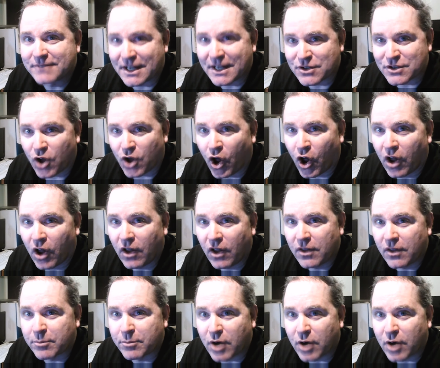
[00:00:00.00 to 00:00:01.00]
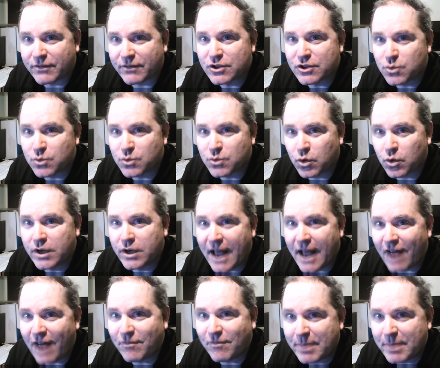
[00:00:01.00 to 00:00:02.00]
as all the prophets would have